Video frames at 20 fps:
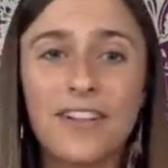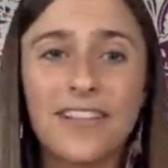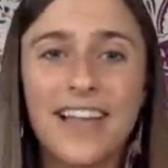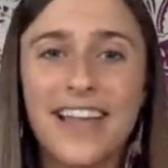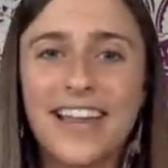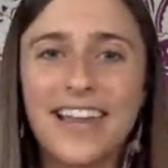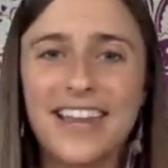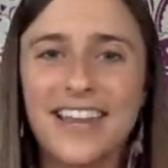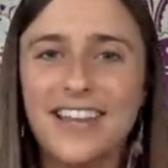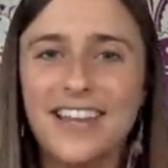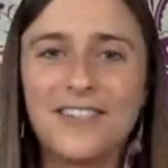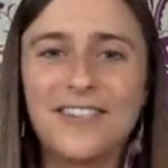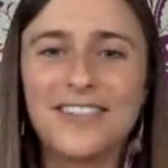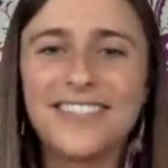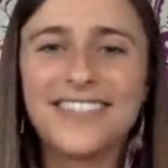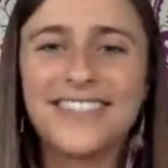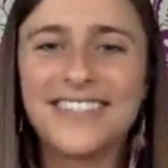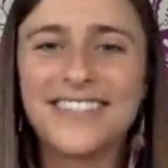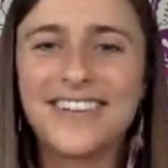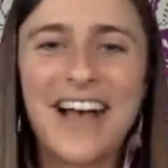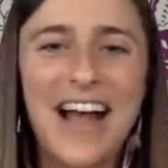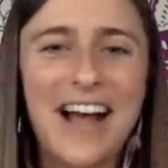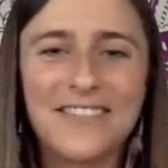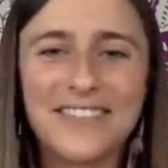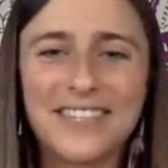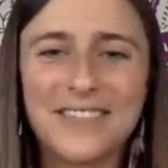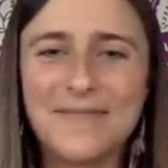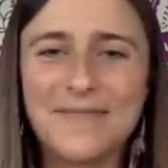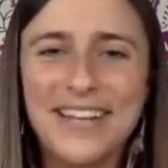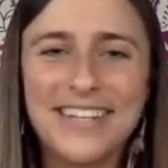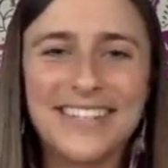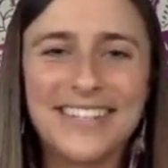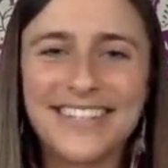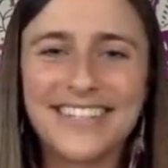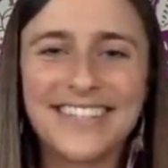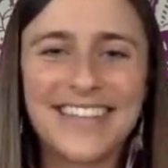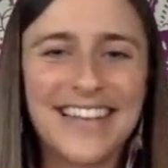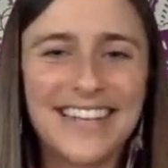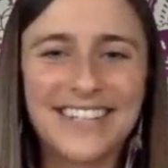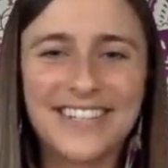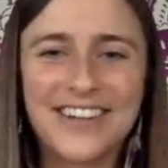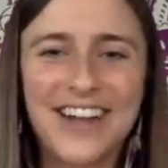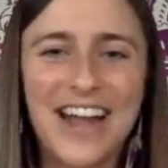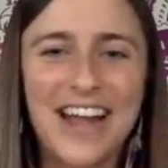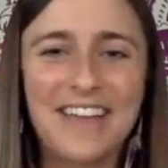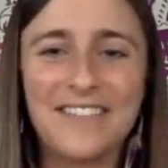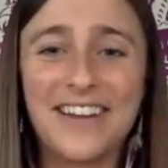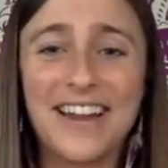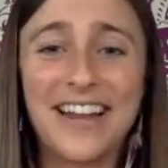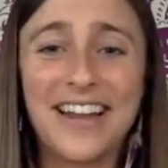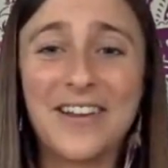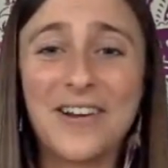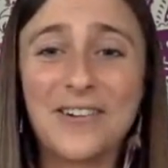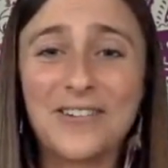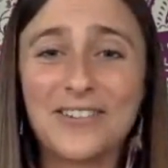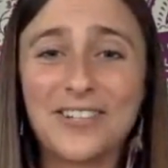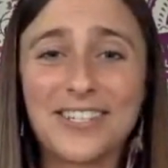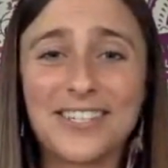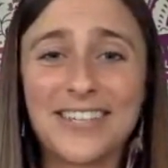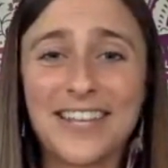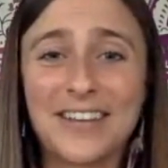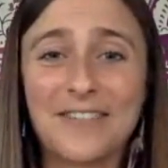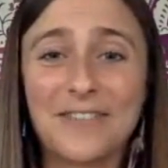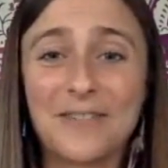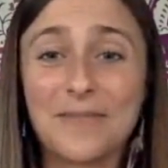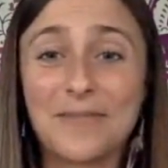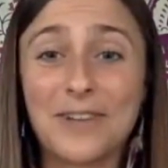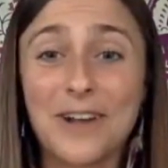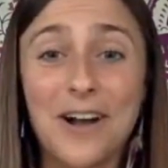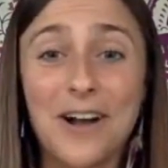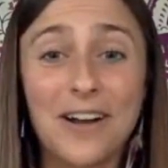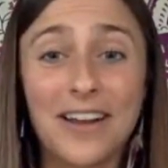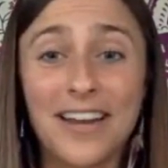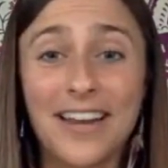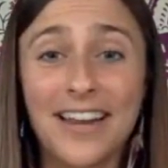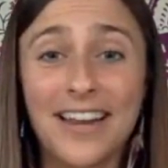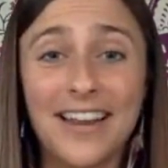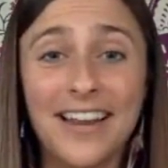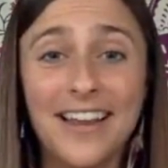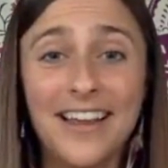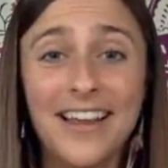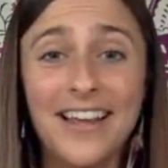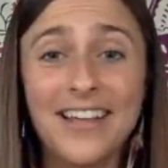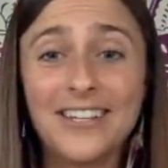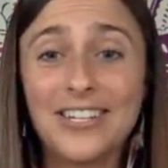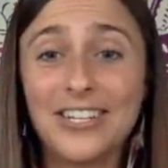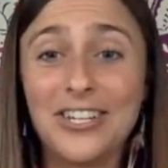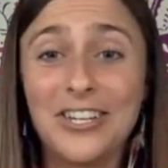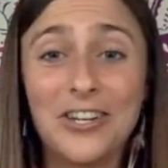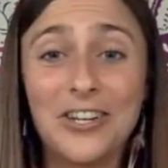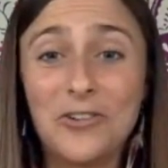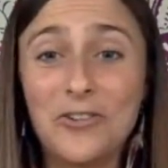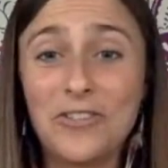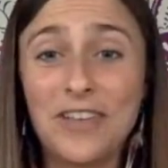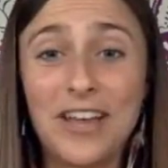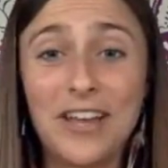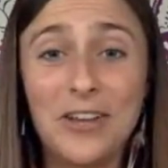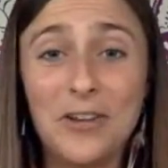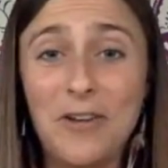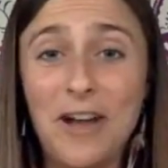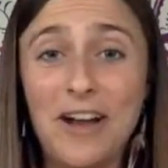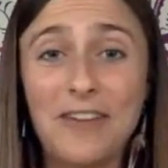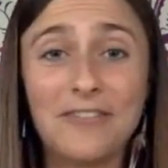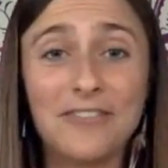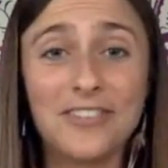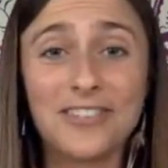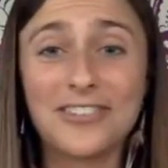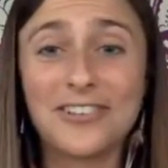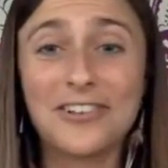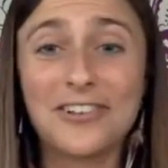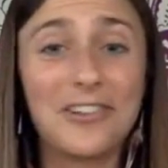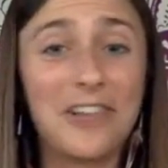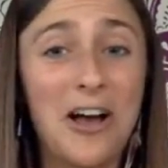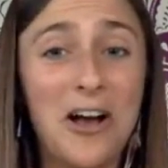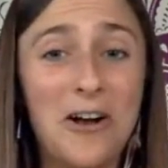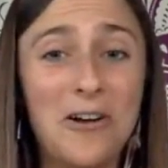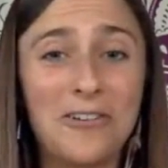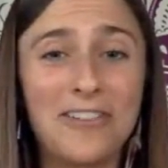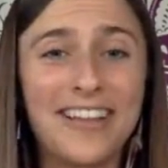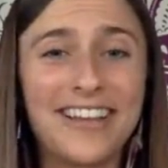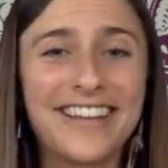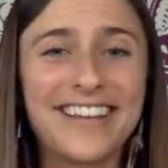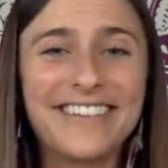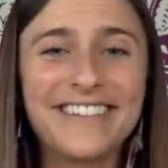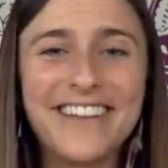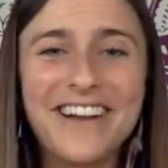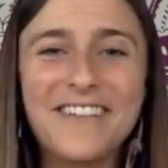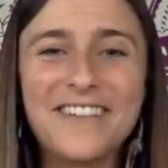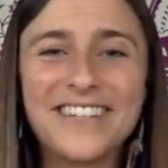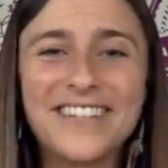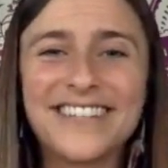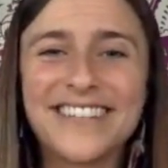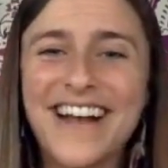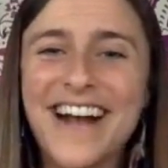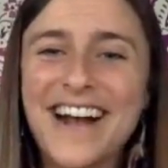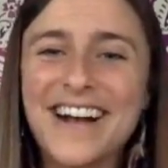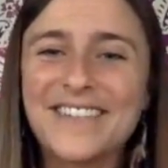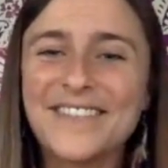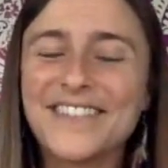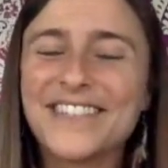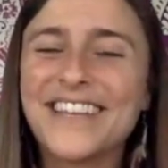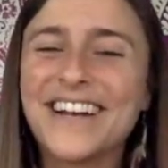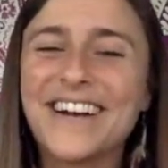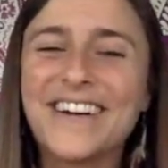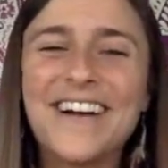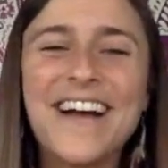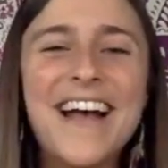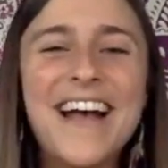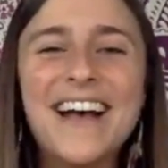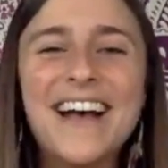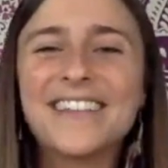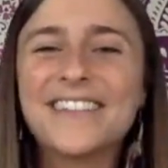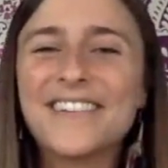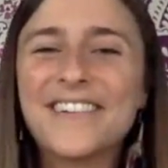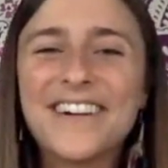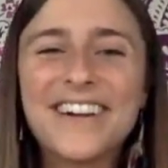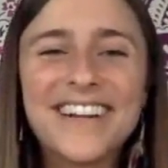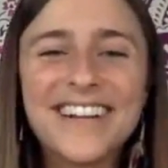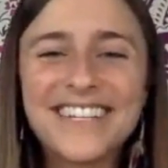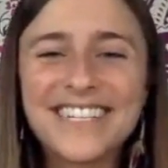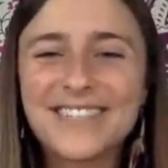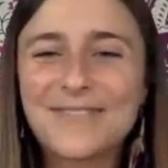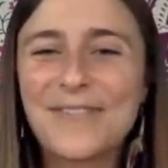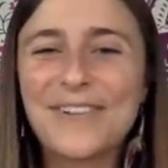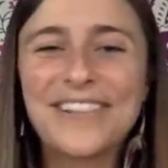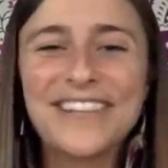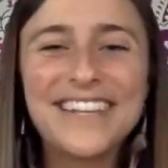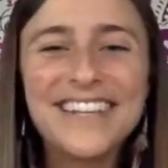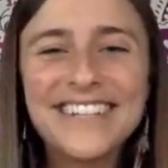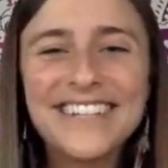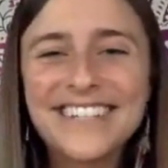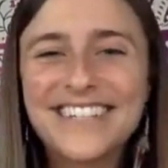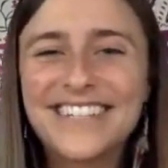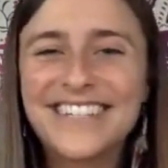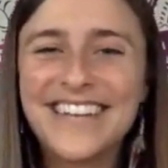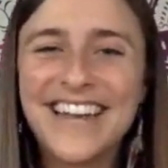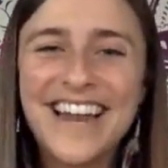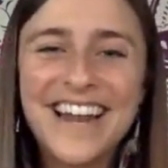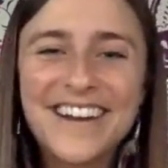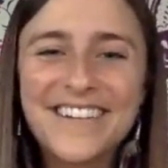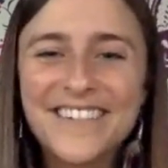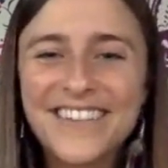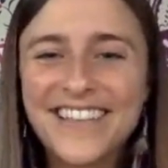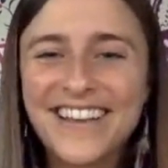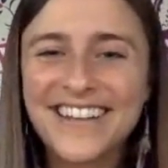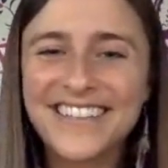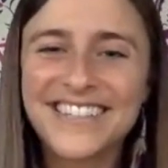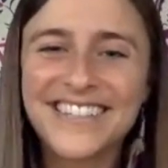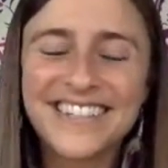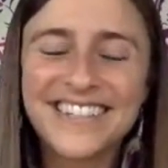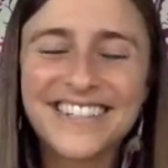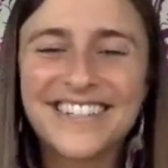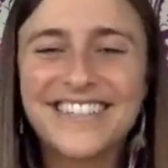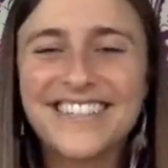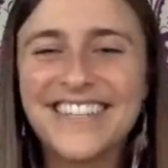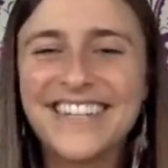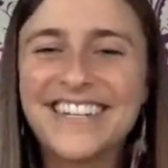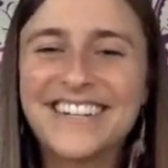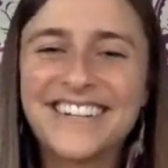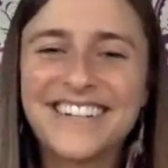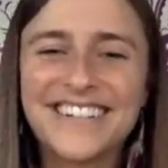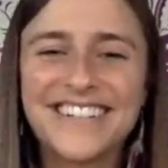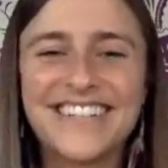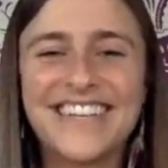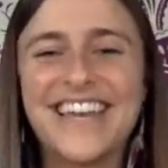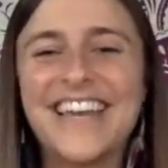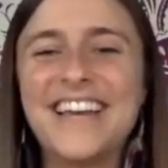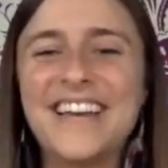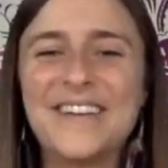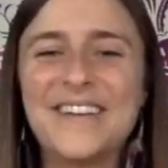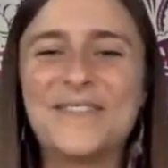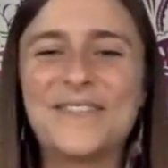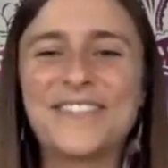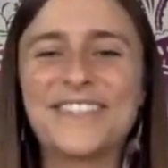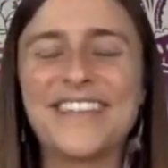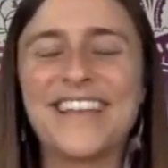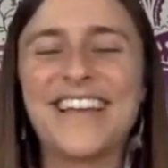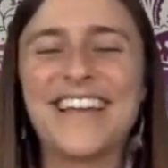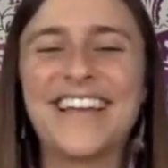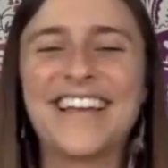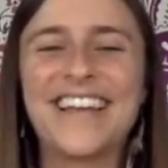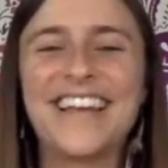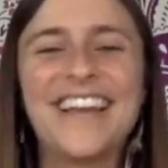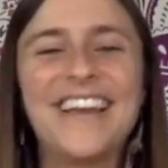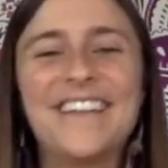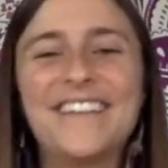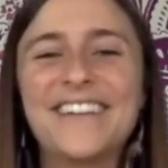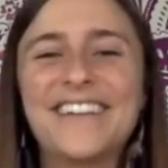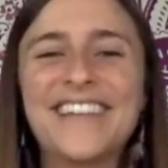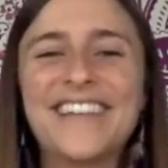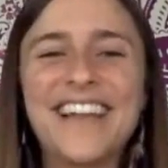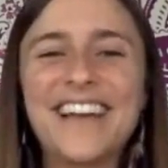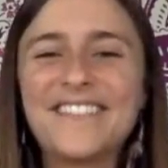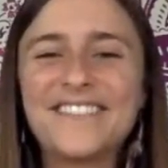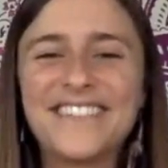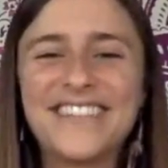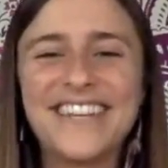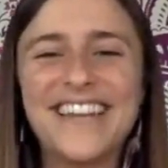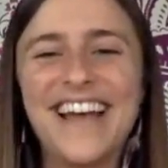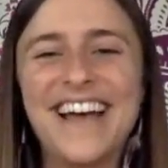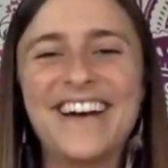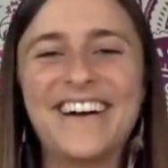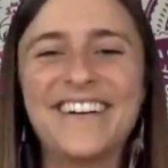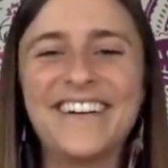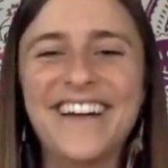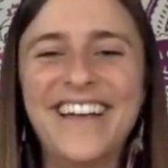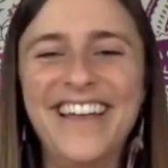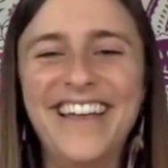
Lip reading: Like, you can still have this amazing sex drive. And I know, just like from talking to you, that you have this glow, like, what's up. So Lourdes, please share with us your secret tips. Like, we'd love to know.